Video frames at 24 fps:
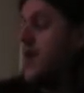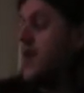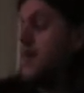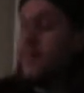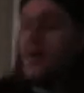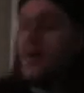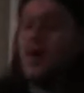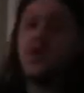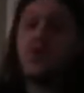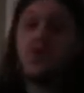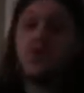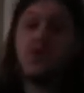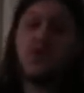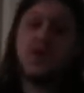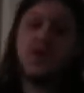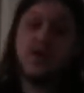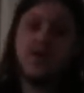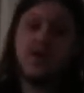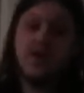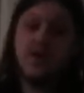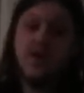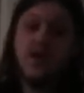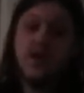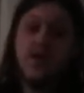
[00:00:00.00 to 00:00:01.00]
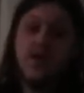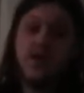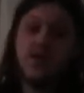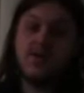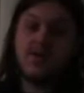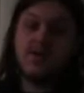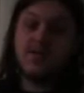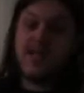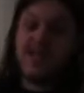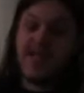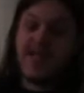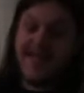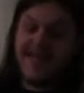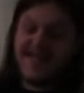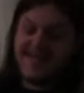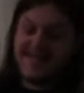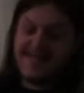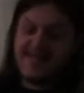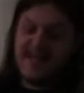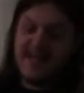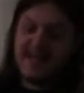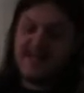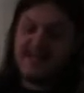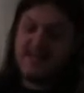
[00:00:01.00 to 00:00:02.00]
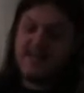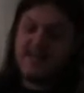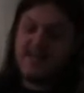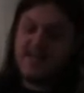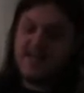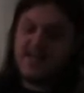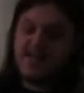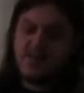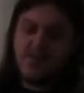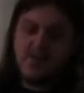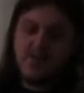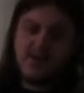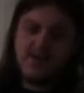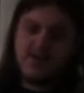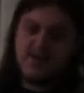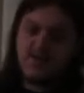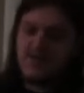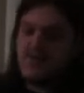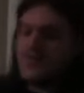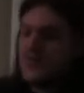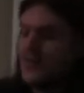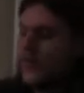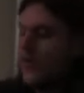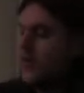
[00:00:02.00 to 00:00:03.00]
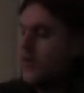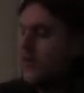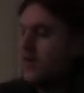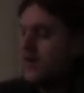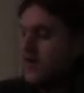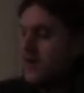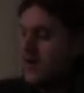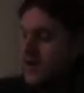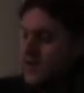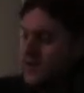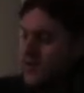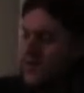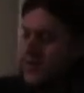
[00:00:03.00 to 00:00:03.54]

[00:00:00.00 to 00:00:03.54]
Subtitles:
but you could take exactly 22/4